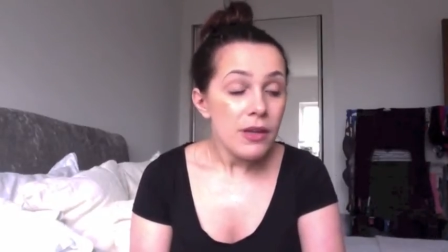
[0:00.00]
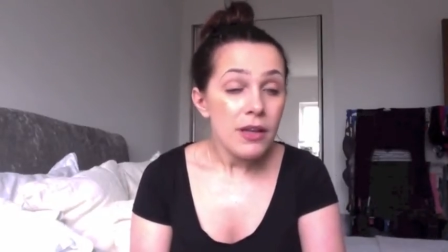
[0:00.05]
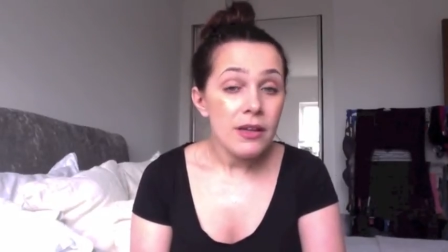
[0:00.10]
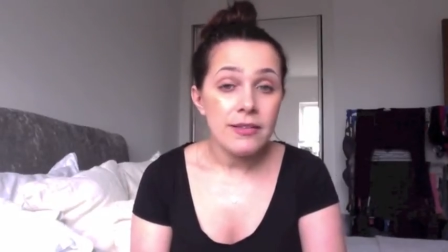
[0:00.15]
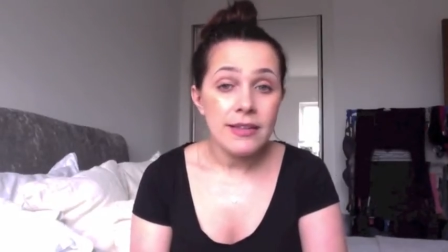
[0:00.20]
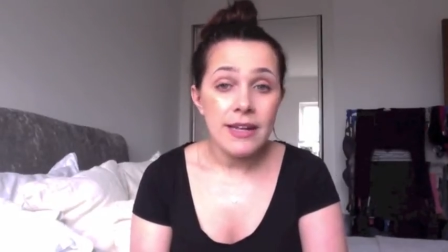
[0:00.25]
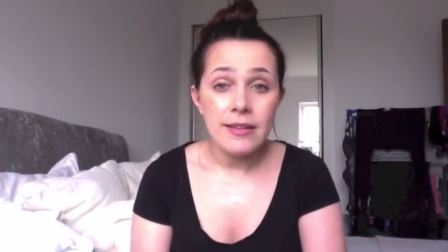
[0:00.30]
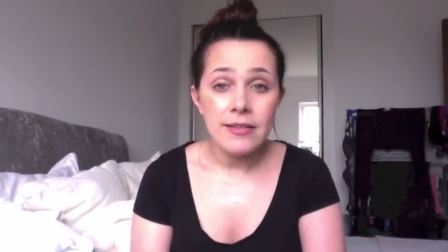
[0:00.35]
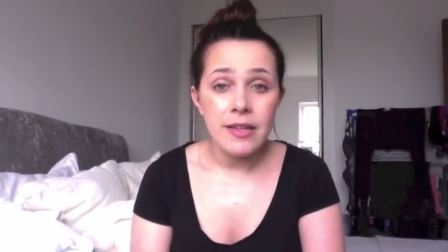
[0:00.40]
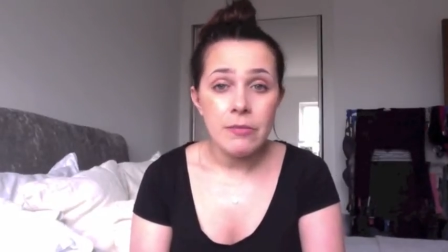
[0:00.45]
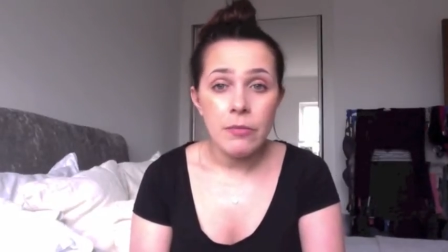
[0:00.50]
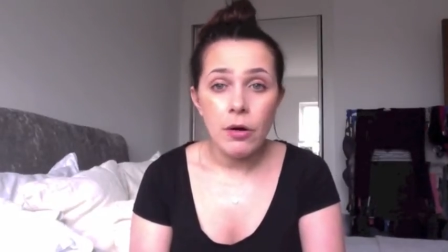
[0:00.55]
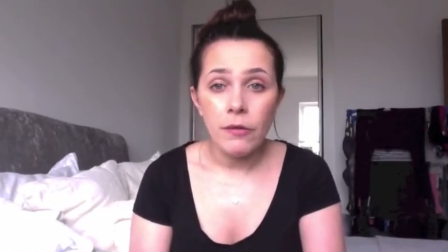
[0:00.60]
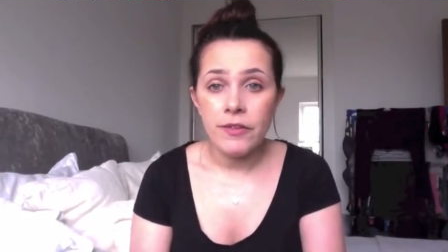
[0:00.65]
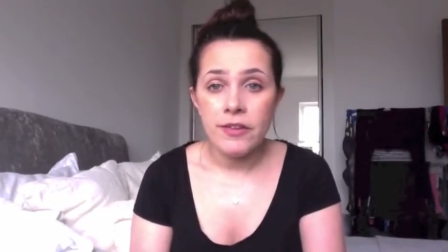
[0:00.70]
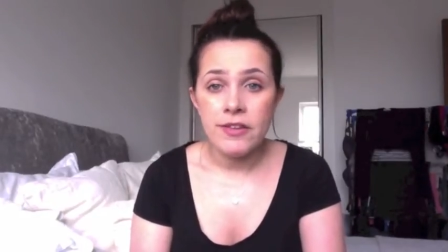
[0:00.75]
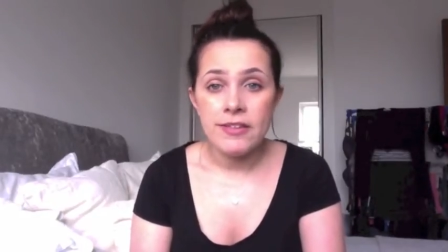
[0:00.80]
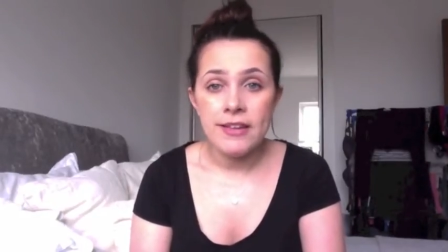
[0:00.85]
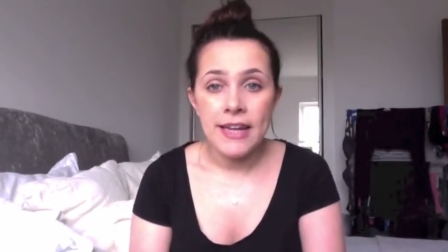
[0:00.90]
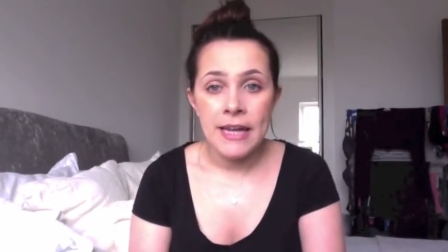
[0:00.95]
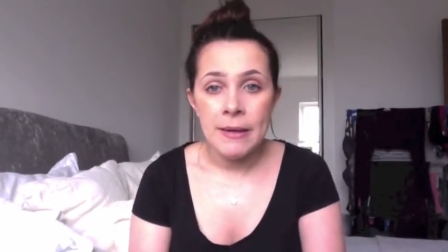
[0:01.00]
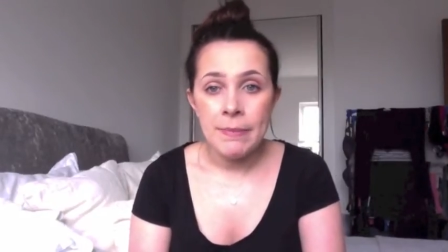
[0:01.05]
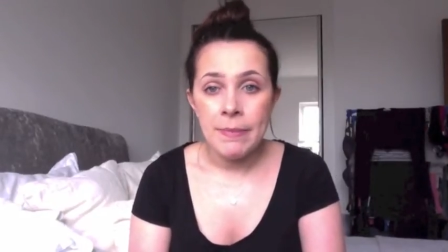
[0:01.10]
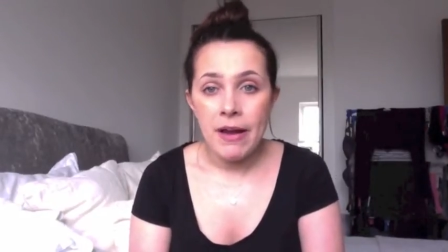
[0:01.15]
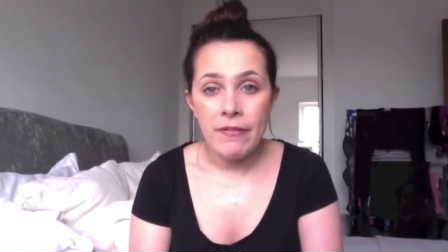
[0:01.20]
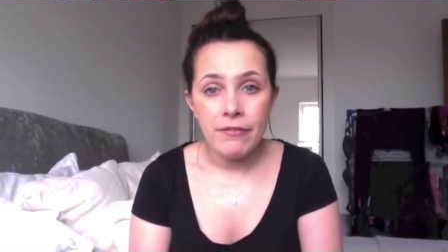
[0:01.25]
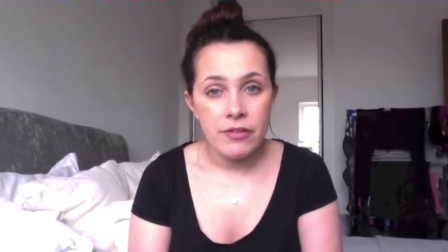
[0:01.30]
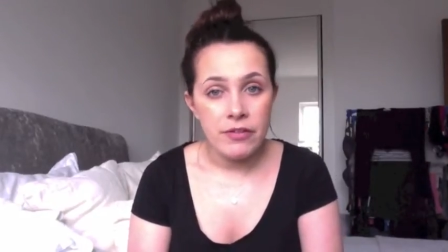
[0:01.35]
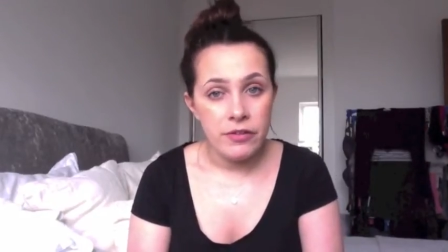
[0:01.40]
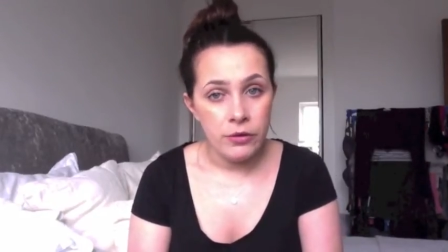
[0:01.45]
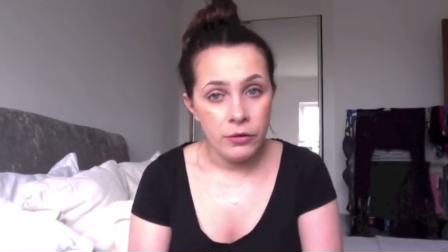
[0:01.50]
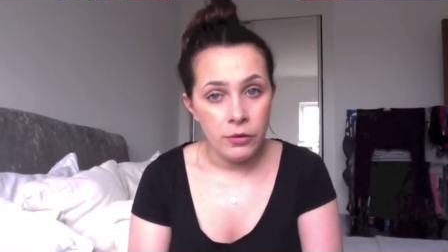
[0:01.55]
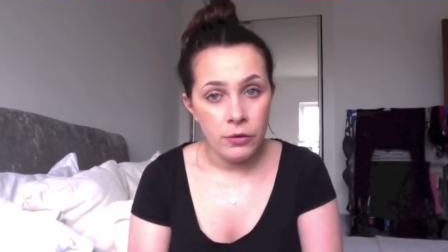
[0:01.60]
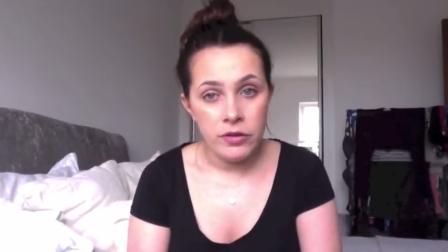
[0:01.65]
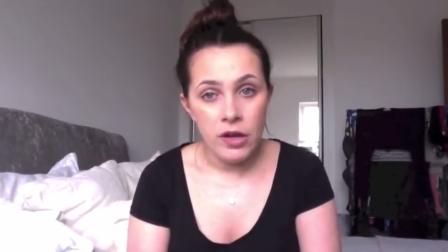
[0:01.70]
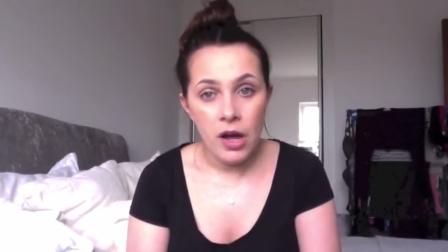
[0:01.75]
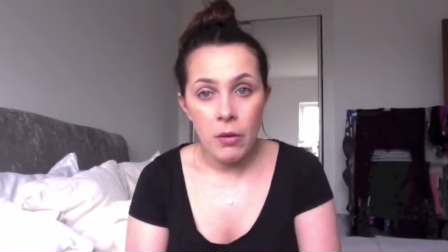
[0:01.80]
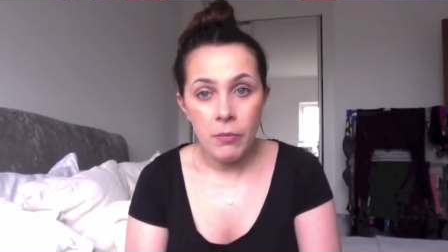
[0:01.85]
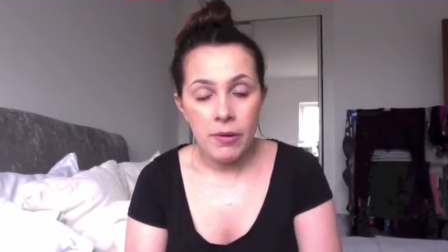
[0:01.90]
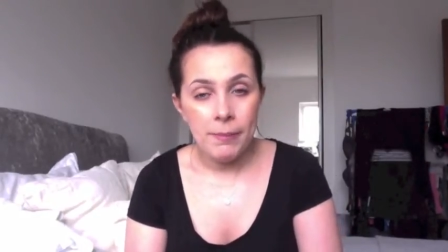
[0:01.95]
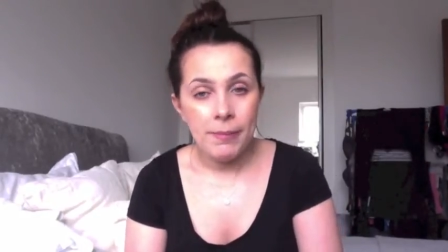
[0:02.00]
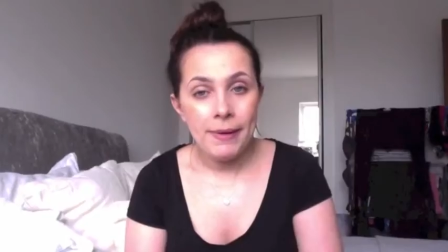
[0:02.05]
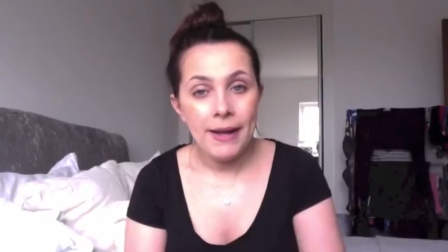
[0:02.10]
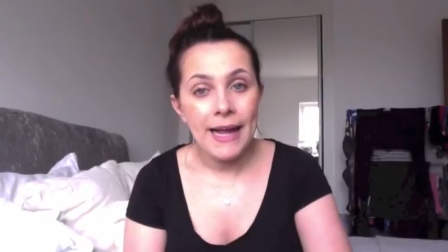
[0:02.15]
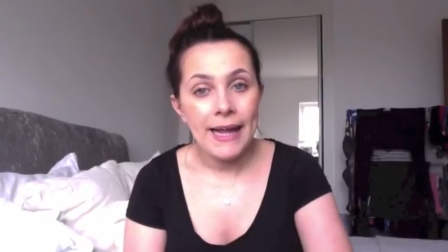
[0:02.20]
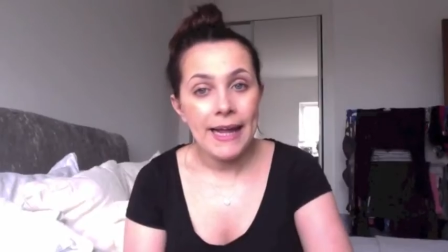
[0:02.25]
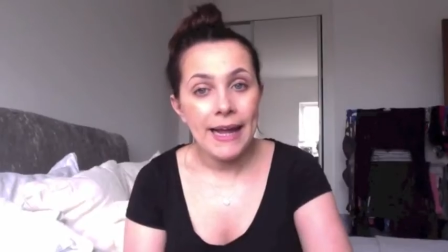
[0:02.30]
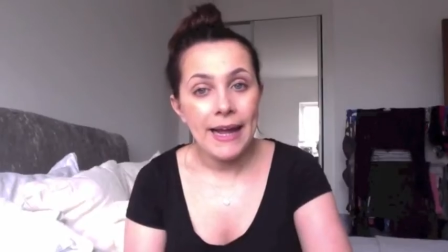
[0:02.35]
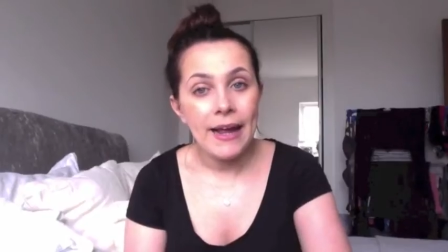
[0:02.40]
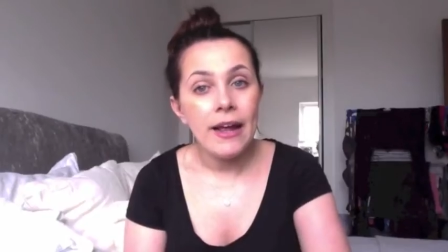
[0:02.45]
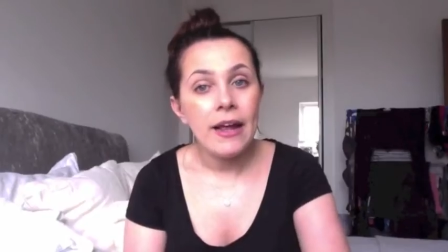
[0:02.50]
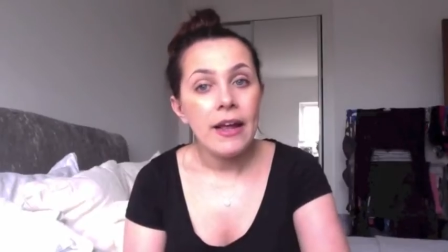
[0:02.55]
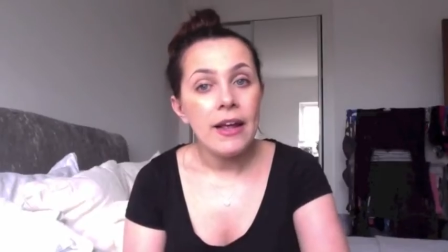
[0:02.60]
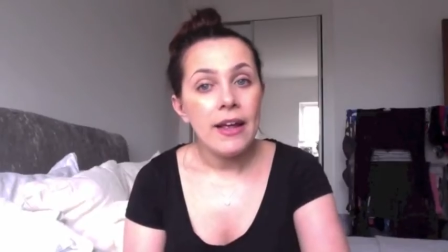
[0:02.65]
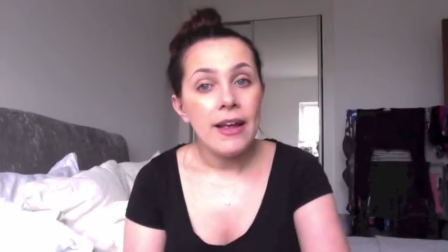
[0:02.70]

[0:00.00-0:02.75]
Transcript: Sets him off to sleep every single time we play it.